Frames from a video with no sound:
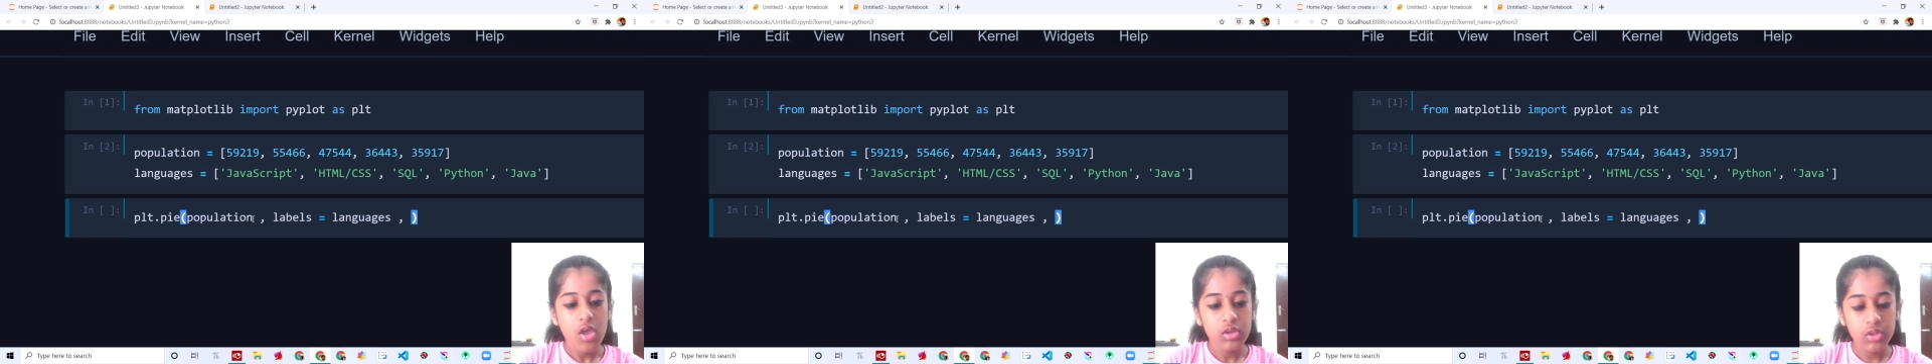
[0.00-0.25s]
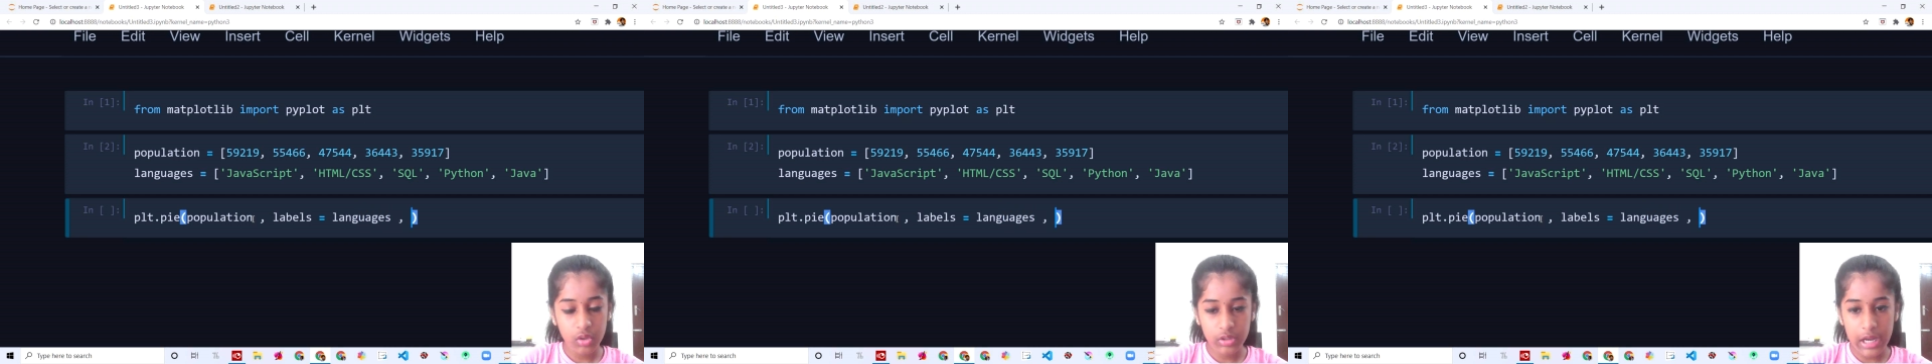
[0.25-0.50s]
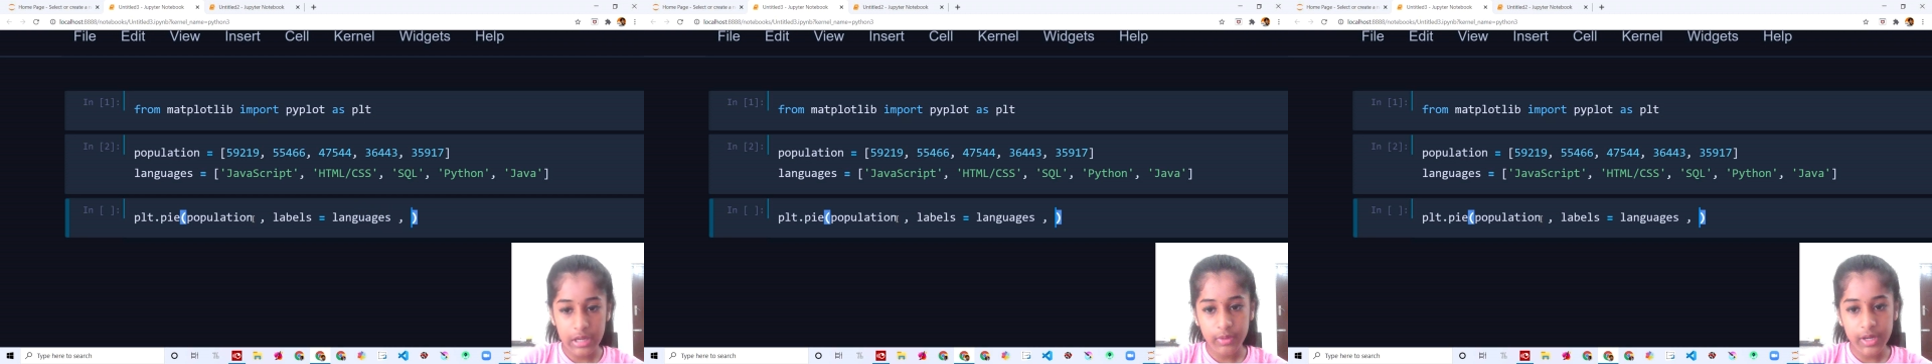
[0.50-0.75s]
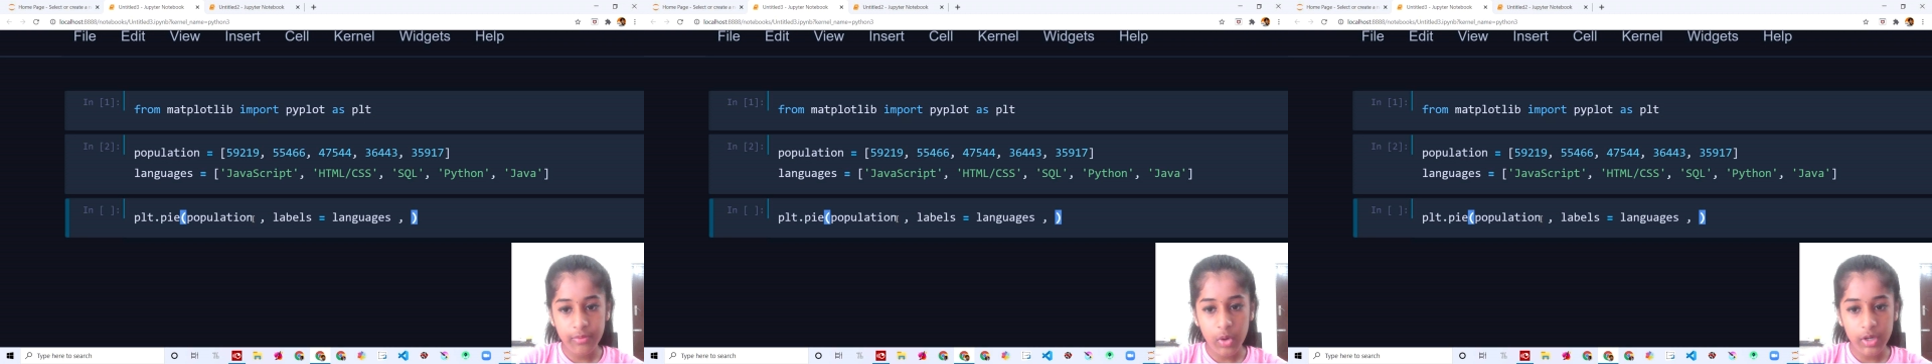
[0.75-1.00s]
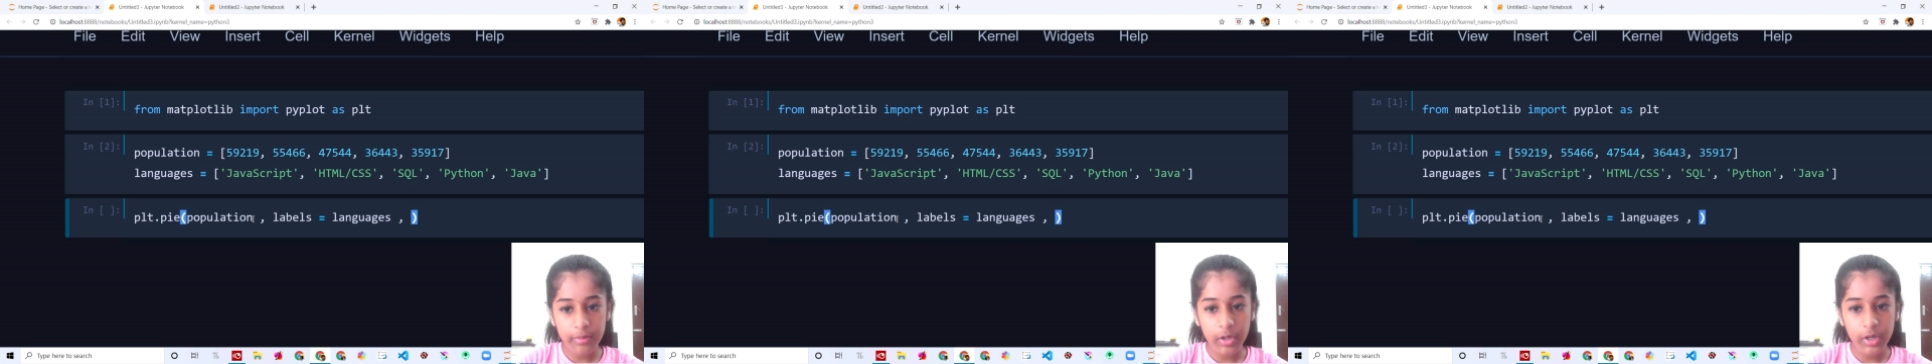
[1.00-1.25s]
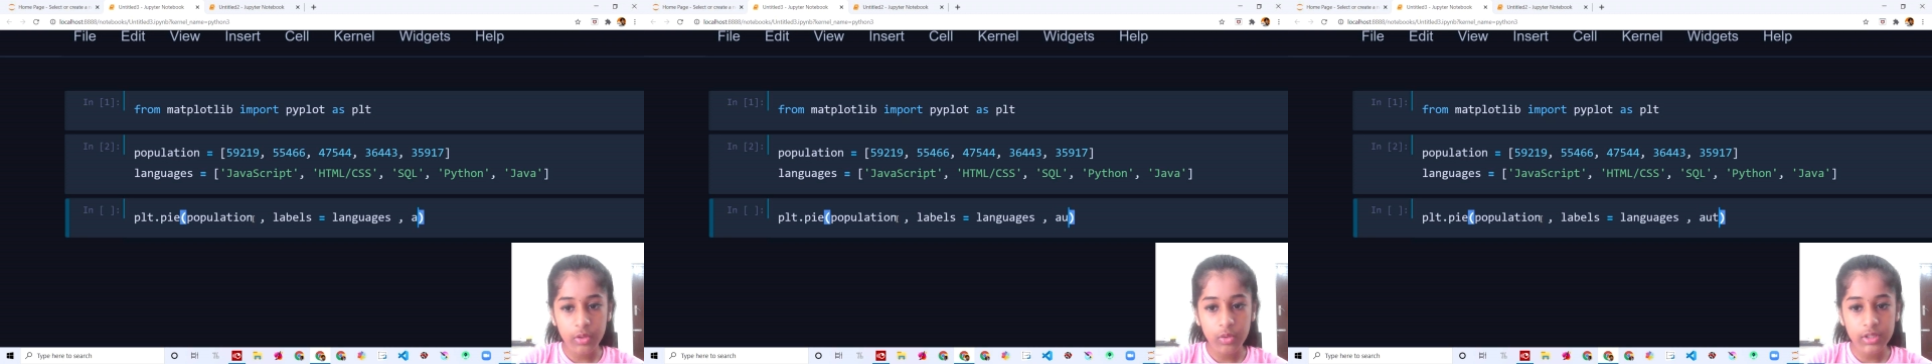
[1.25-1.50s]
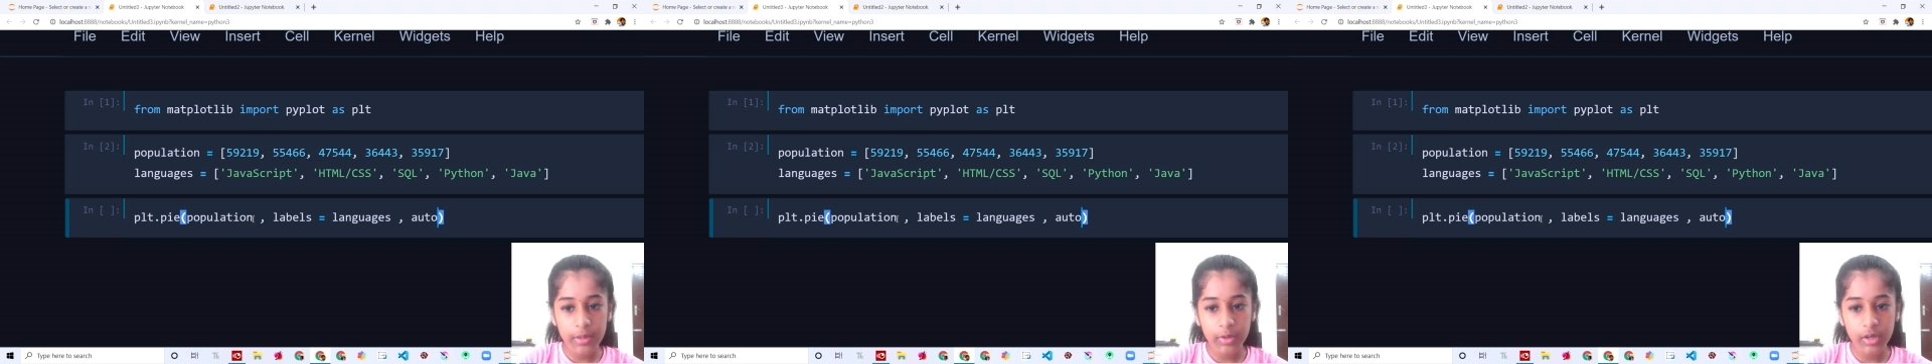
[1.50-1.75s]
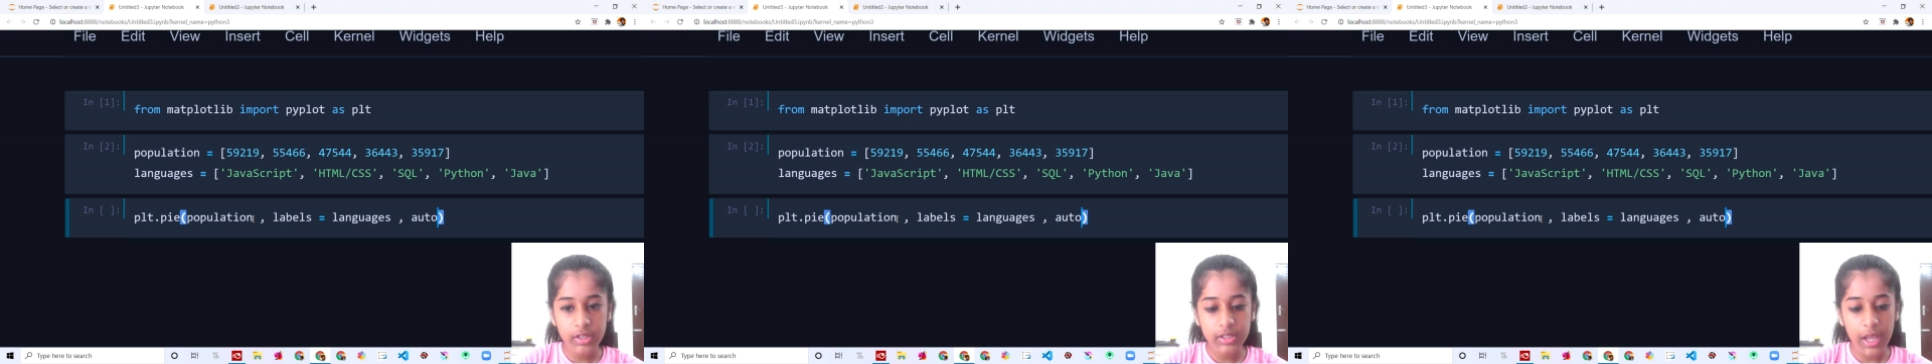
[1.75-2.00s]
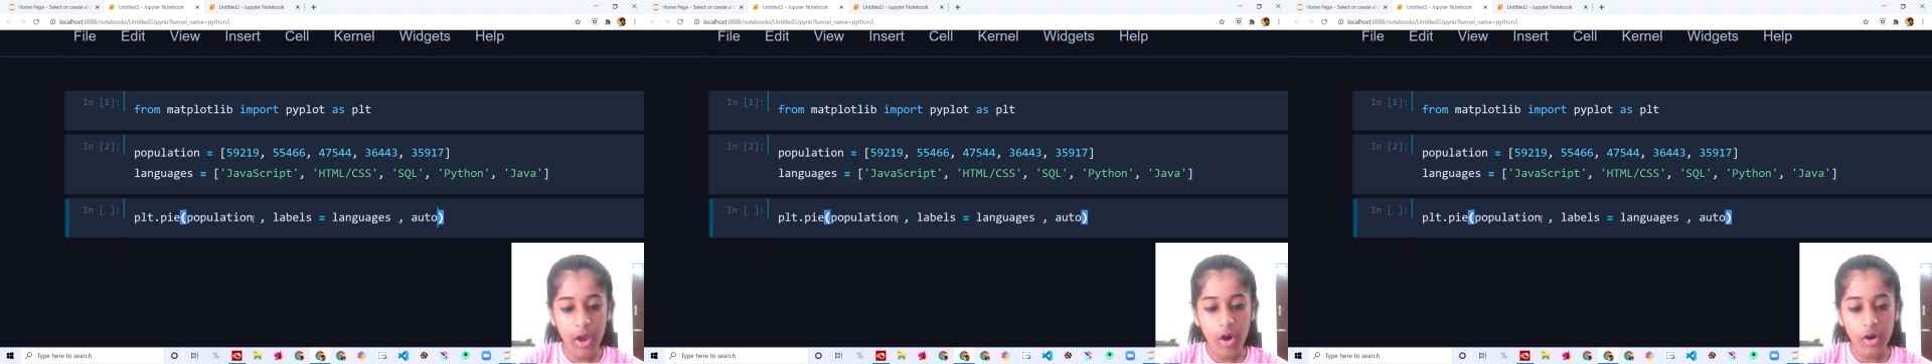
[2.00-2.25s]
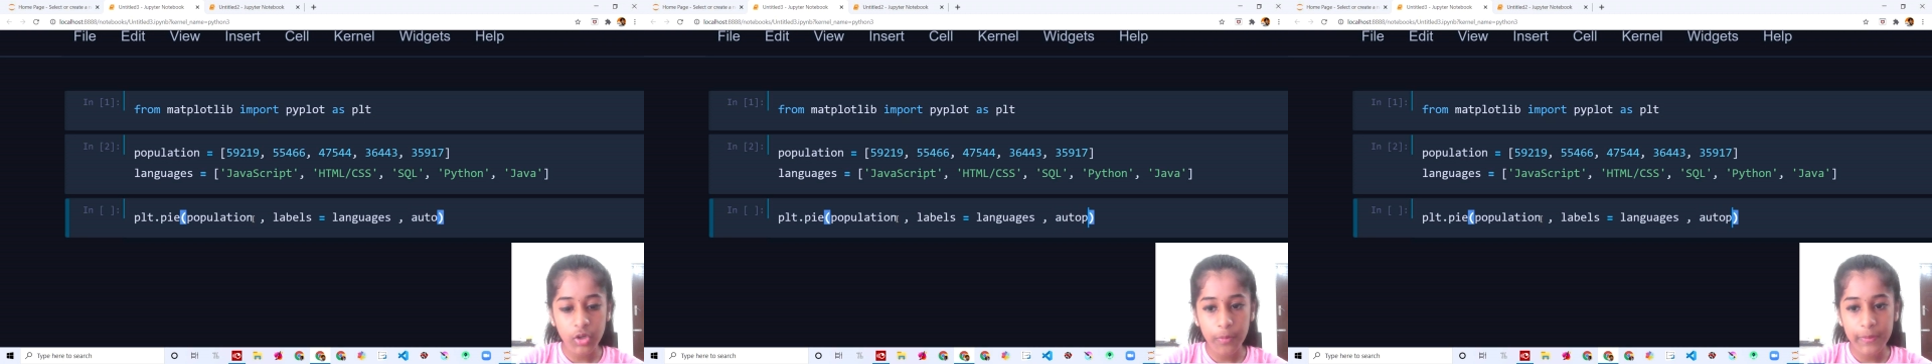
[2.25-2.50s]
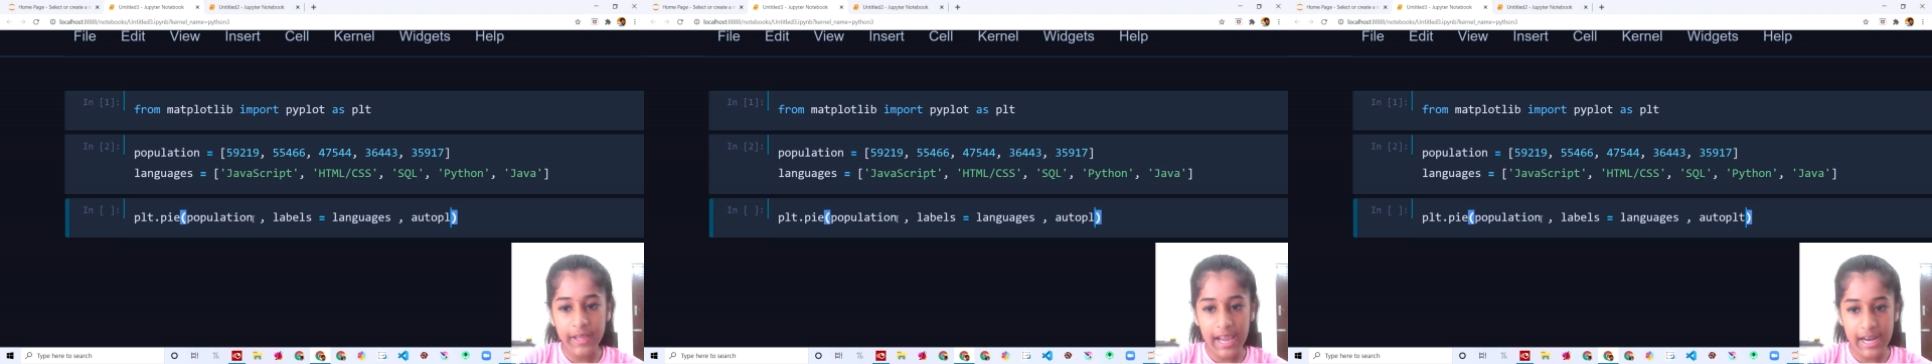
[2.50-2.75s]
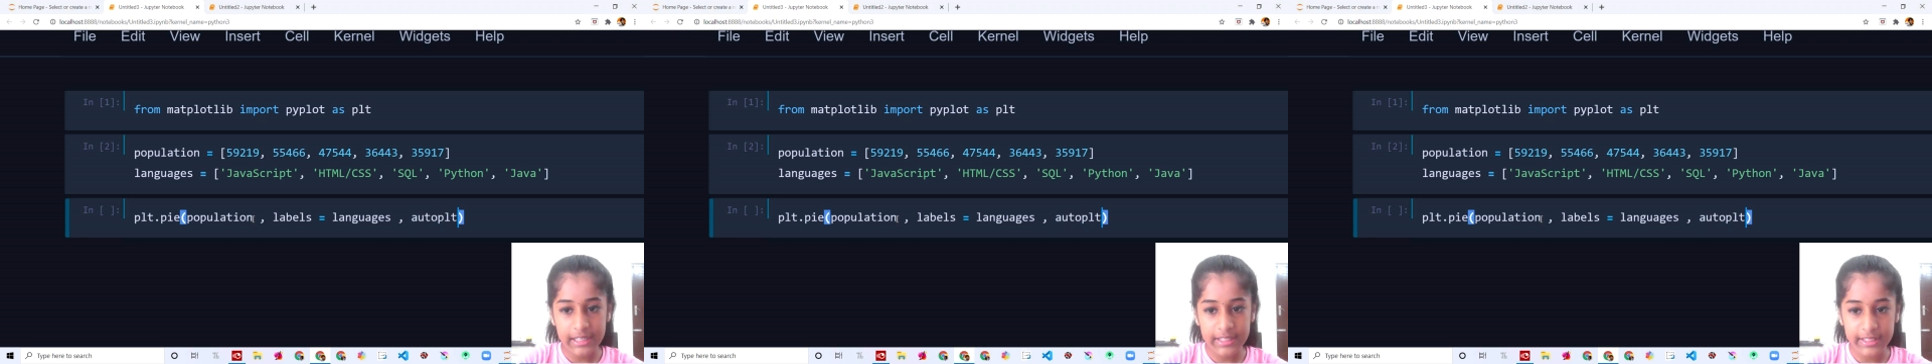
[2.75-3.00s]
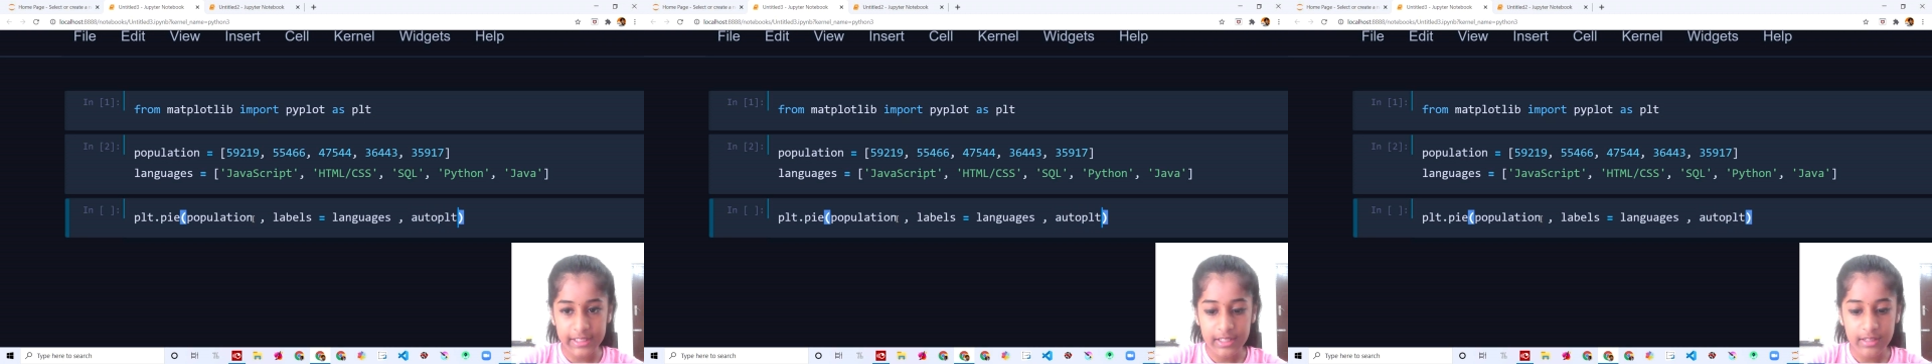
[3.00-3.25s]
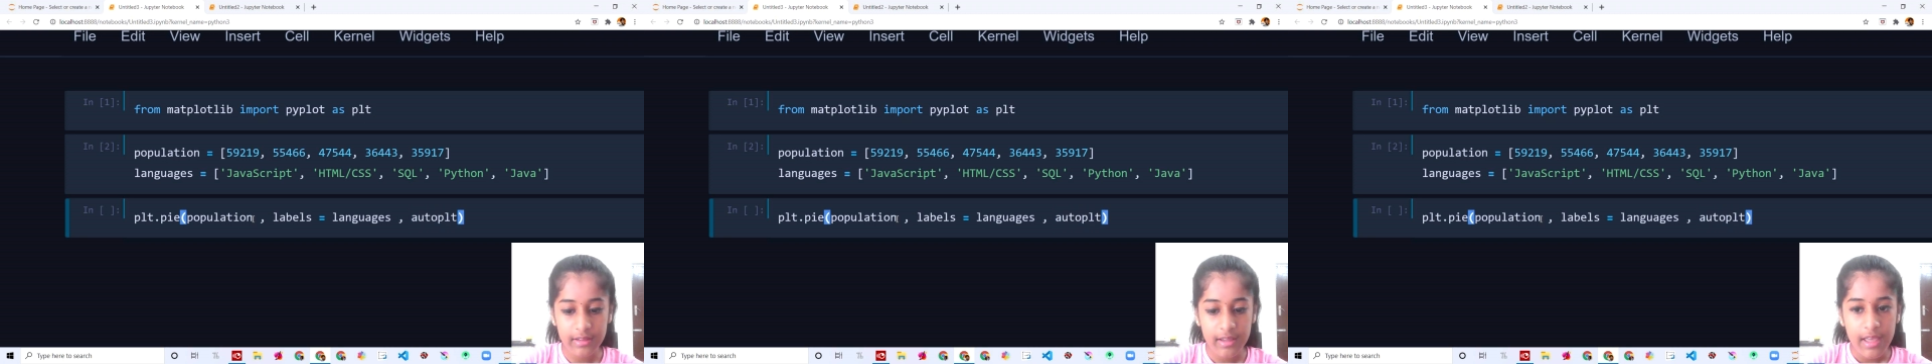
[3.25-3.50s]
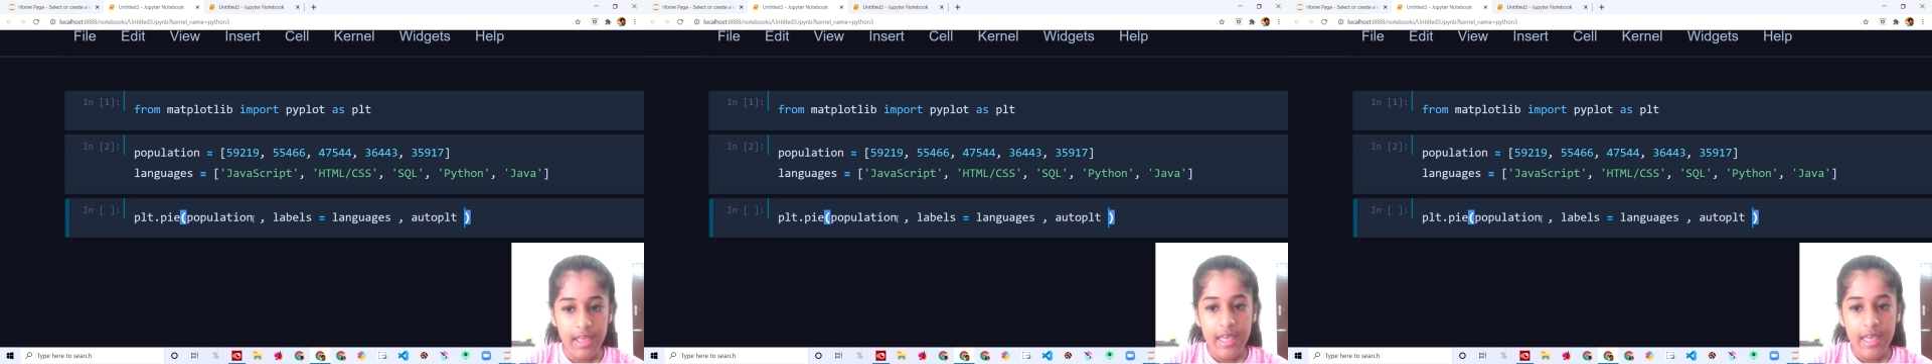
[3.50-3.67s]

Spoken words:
So that one, what I'm going to do is I'm going to say auto plt,